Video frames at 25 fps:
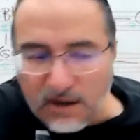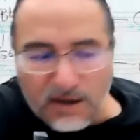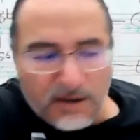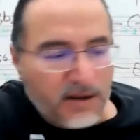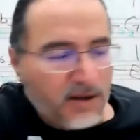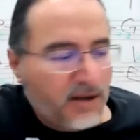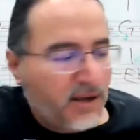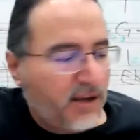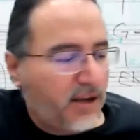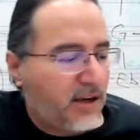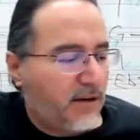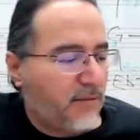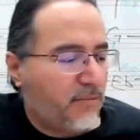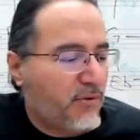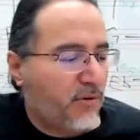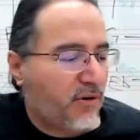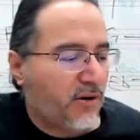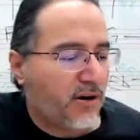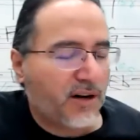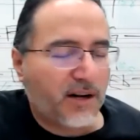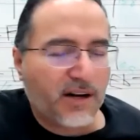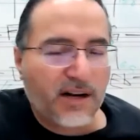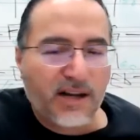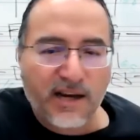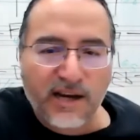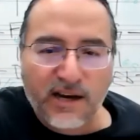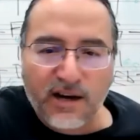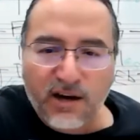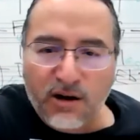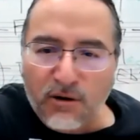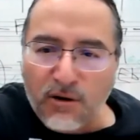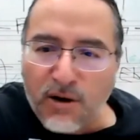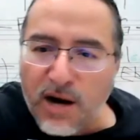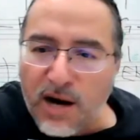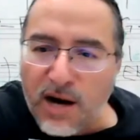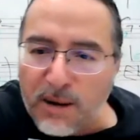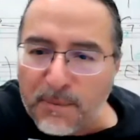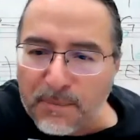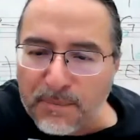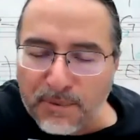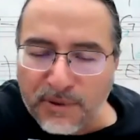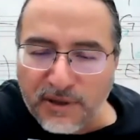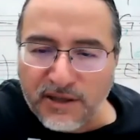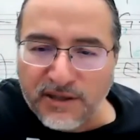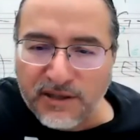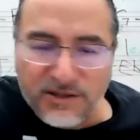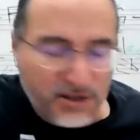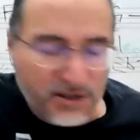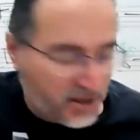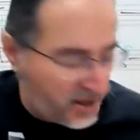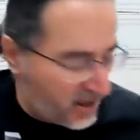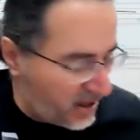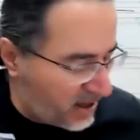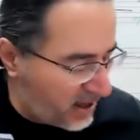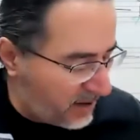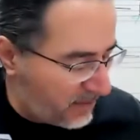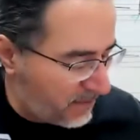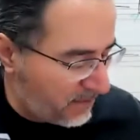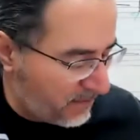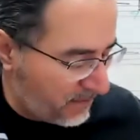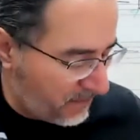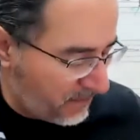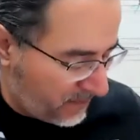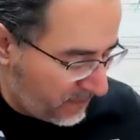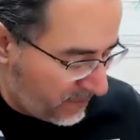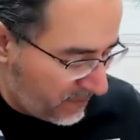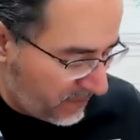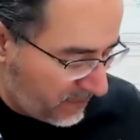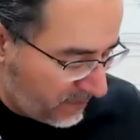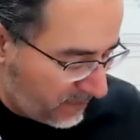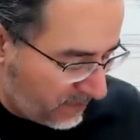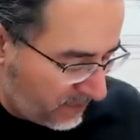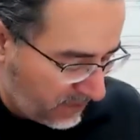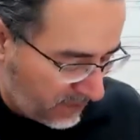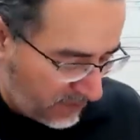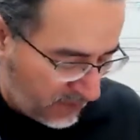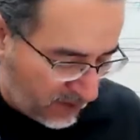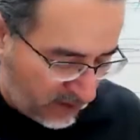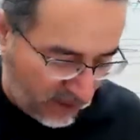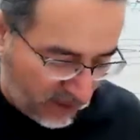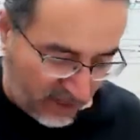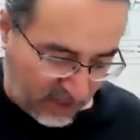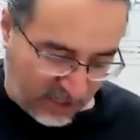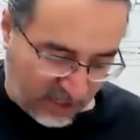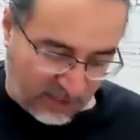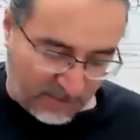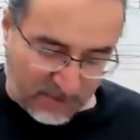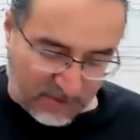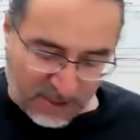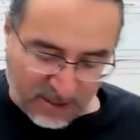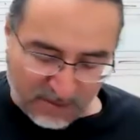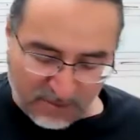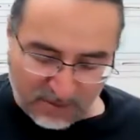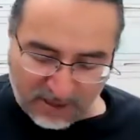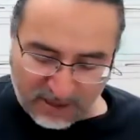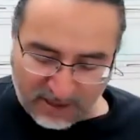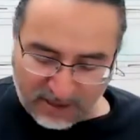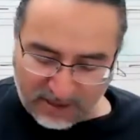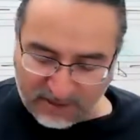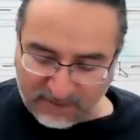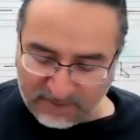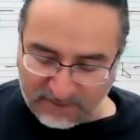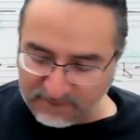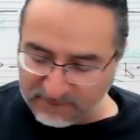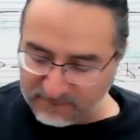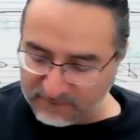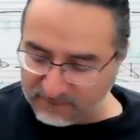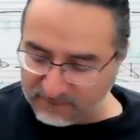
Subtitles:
on the keyboard and I go up each time, I keep doubling,